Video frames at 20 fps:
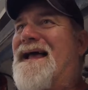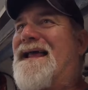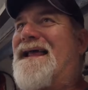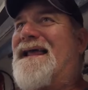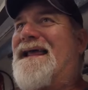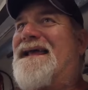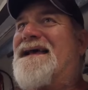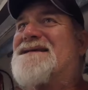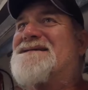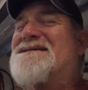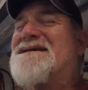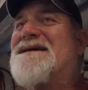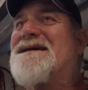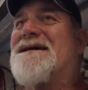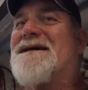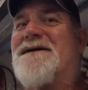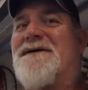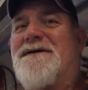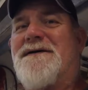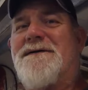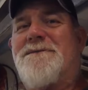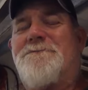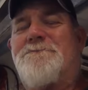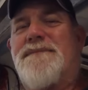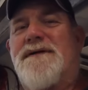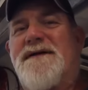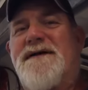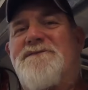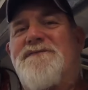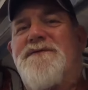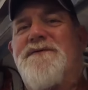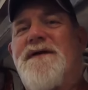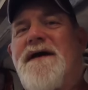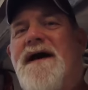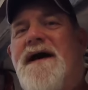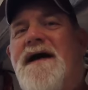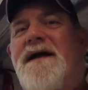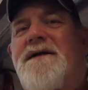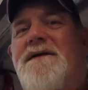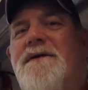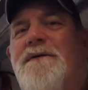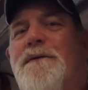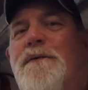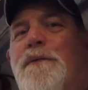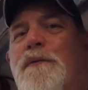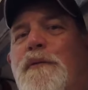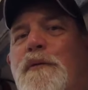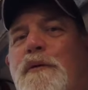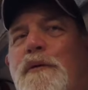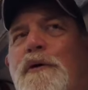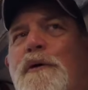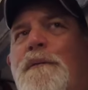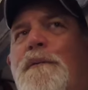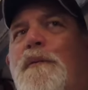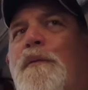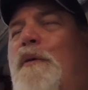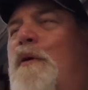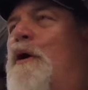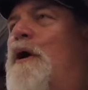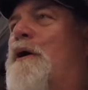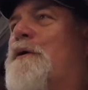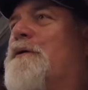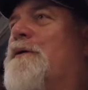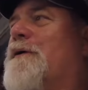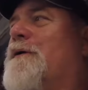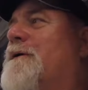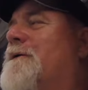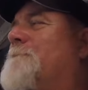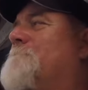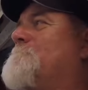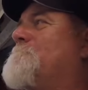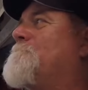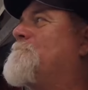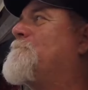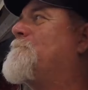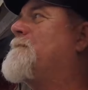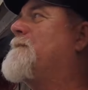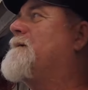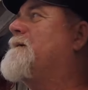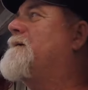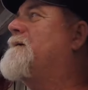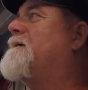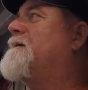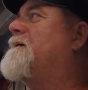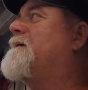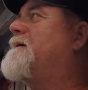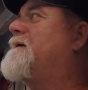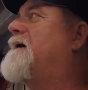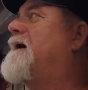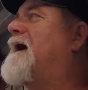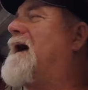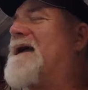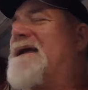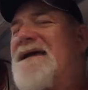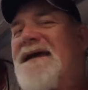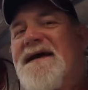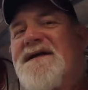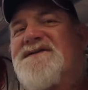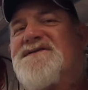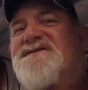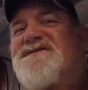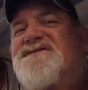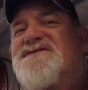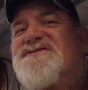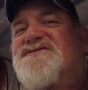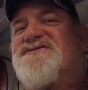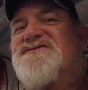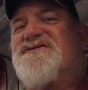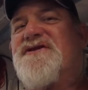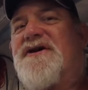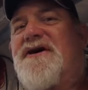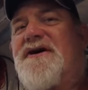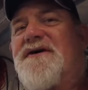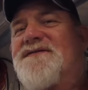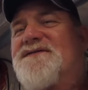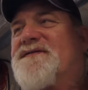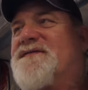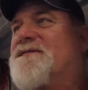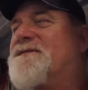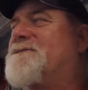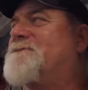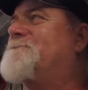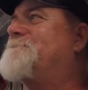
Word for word: Yes, sir. Believe it or not, warm water against salt.